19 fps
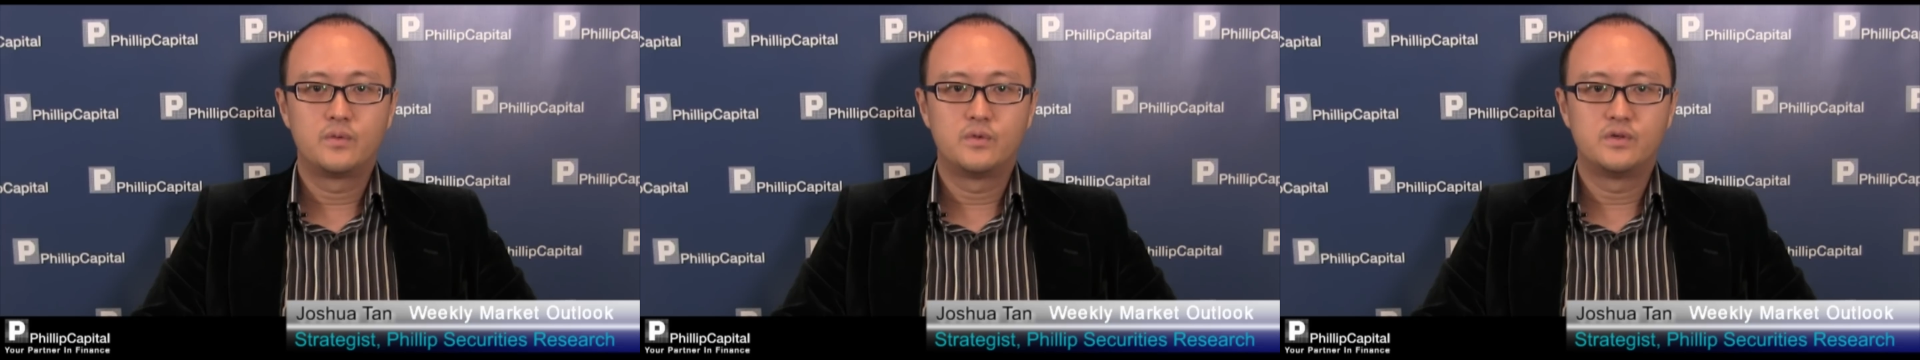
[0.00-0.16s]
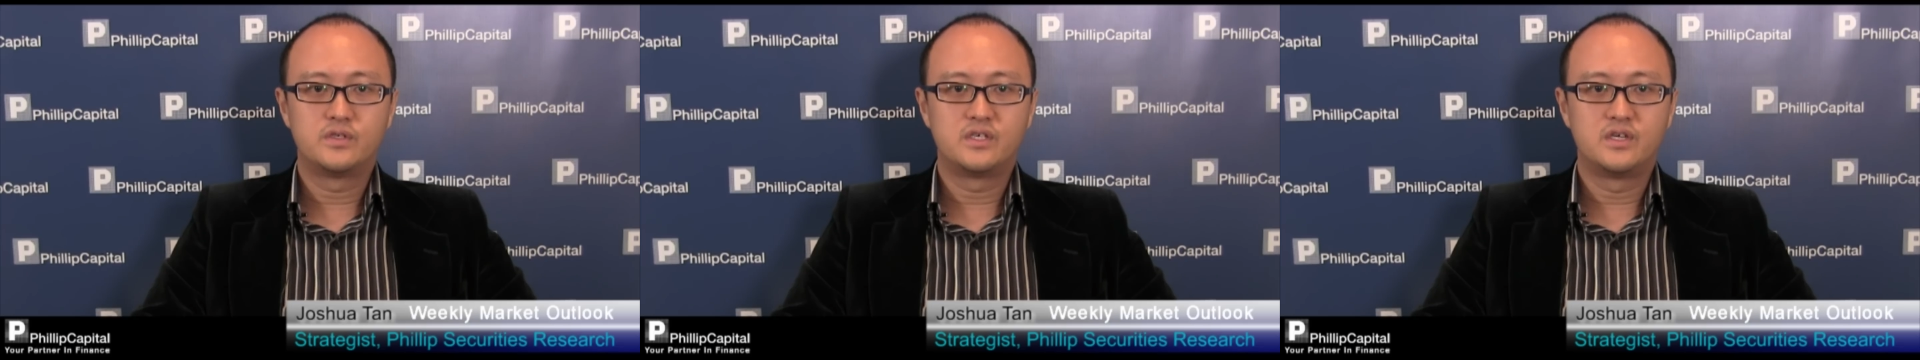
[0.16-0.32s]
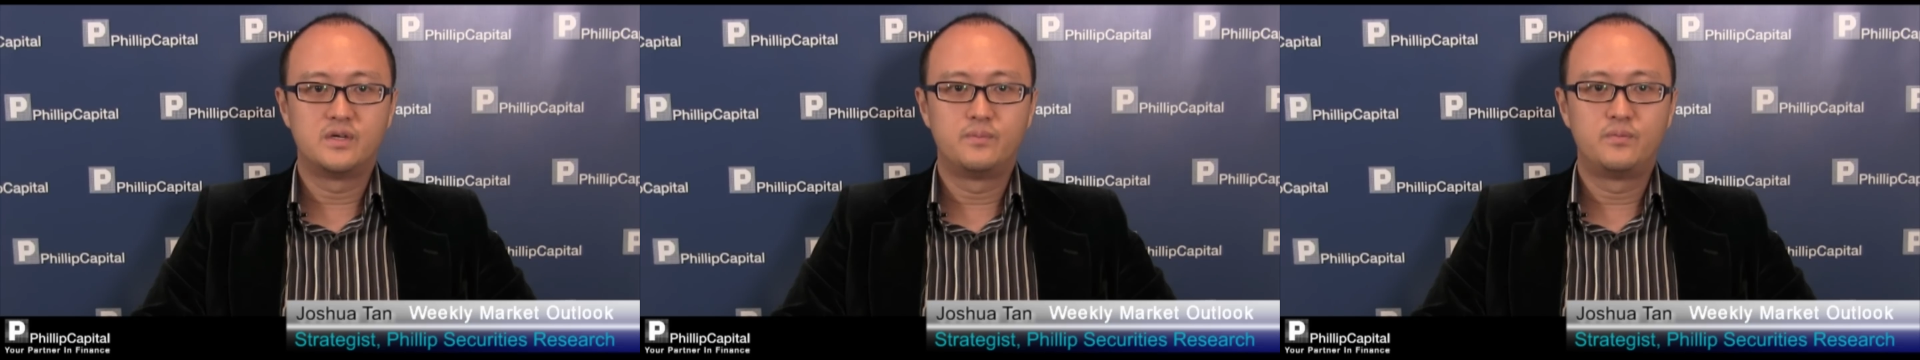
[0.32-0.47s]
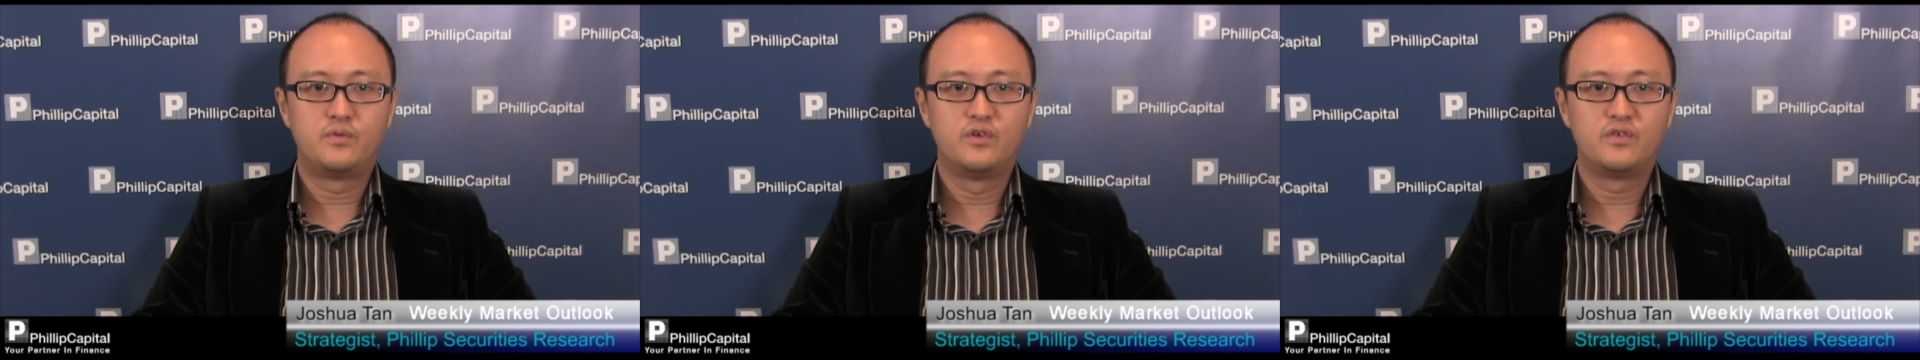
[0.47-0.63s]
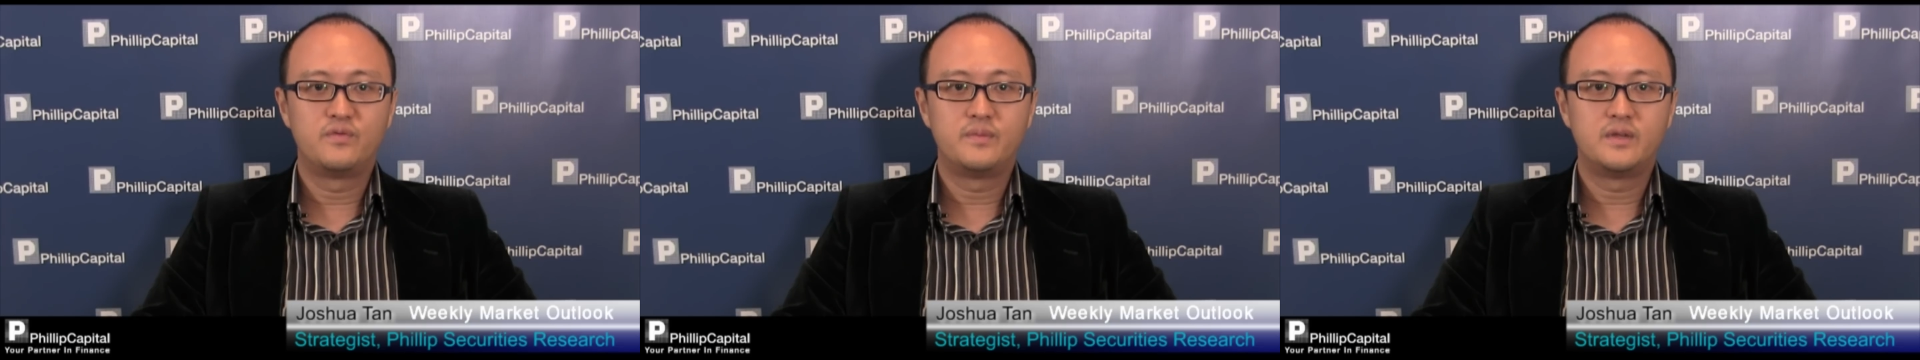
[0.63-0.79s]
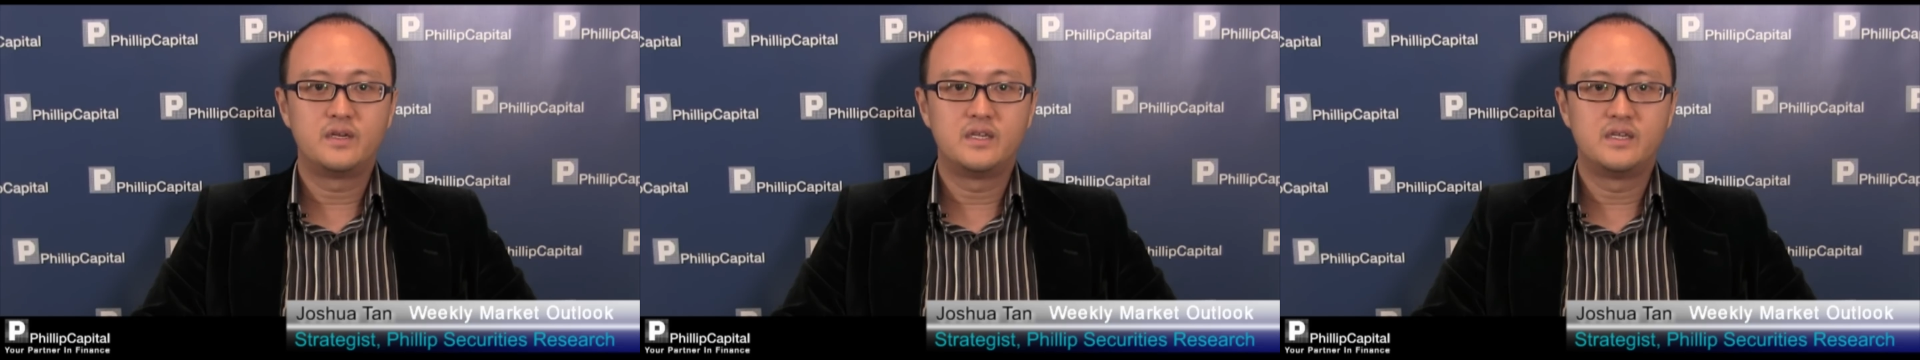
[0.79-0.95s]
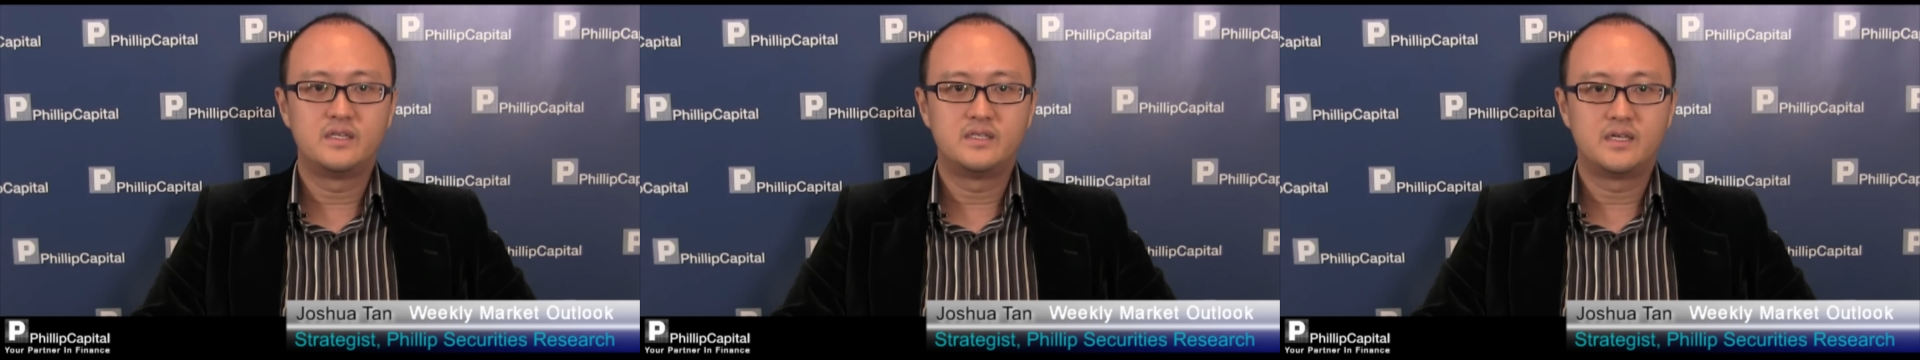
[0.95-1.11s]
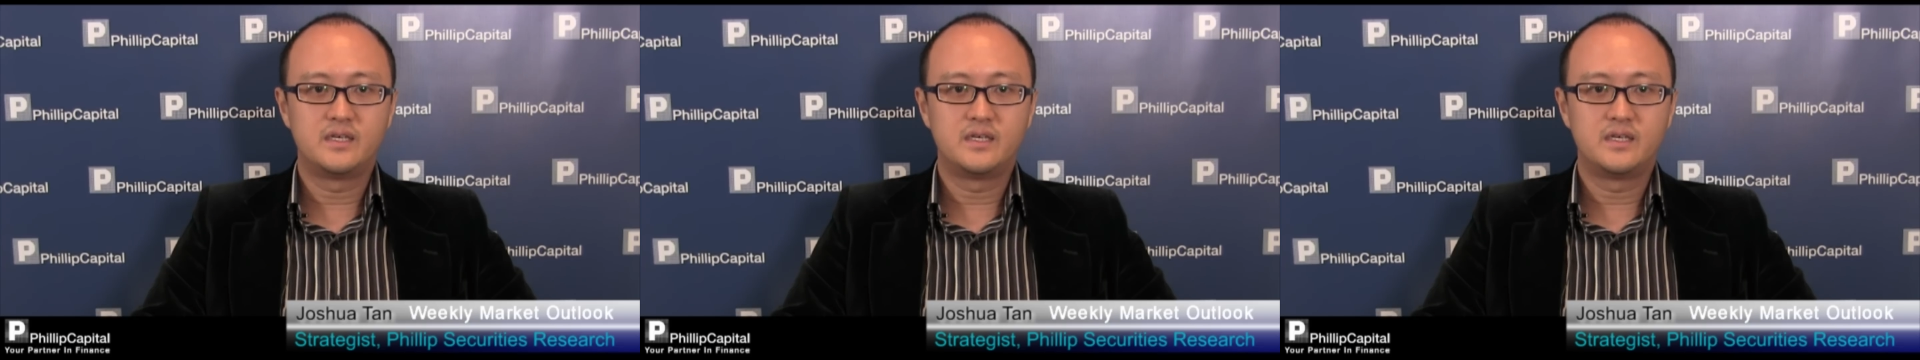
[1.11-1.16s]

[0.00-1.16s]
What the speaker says: was an improvement in